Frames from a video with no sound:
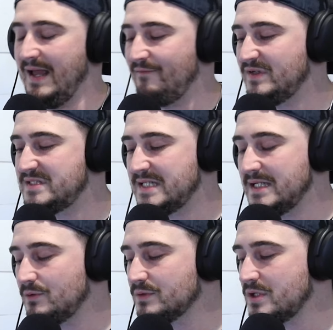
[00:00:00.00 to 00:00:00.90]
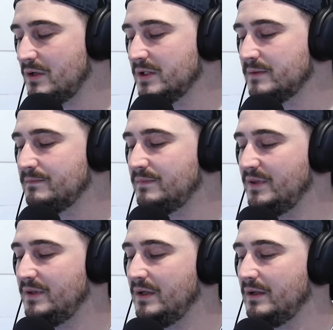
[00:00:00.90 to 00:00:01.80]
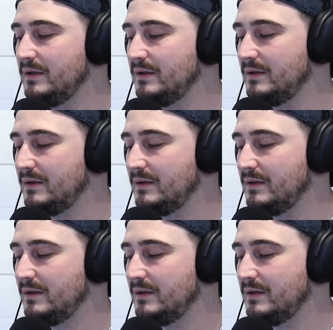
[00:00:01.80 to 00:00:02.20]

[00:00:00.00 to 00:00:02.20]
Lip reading: Every single time that